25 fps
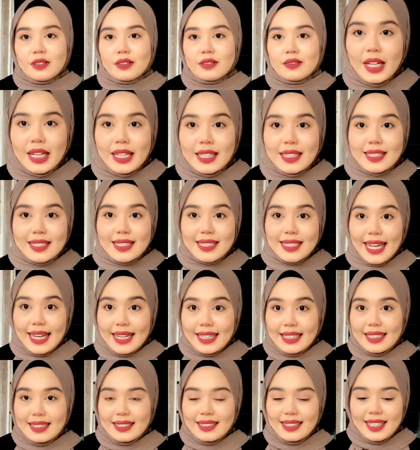Okay, the
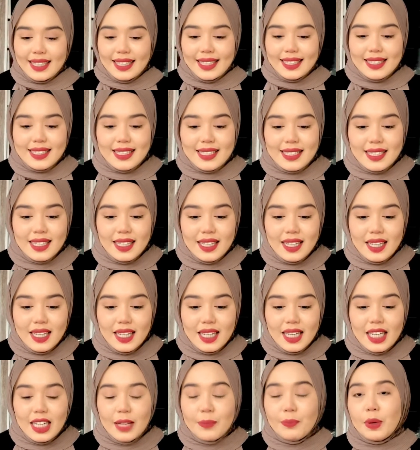second is
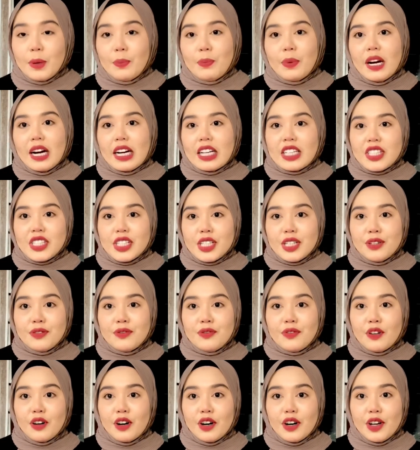the preparation
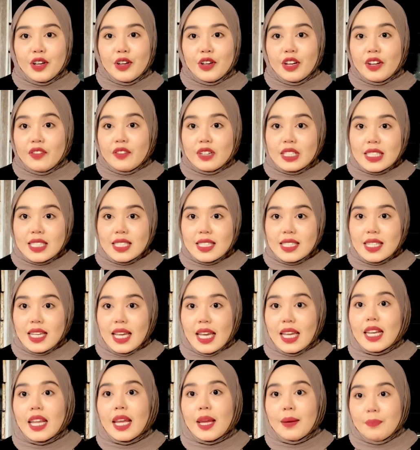for university
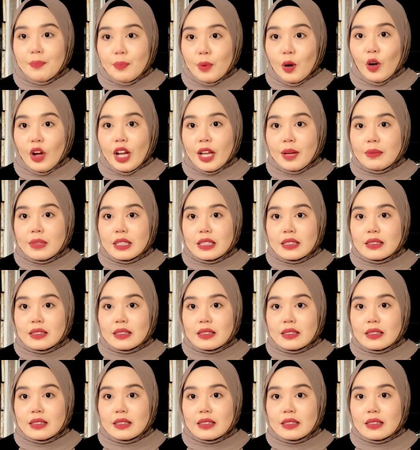and employment.